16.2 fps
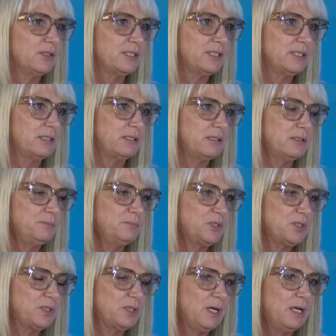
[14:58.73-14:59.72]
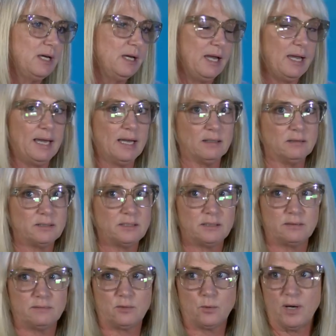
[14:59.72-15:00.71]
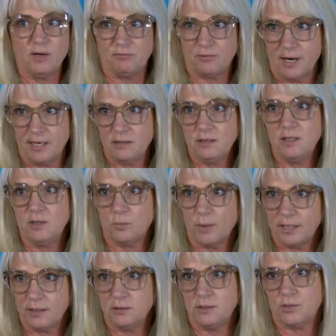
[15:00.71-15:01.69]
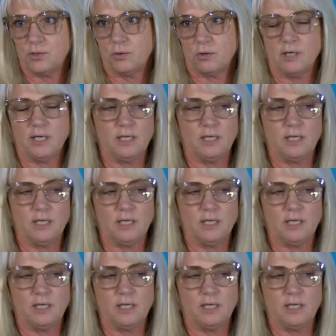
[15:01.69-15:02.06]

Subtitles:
systems and, quite frankly, in regulatory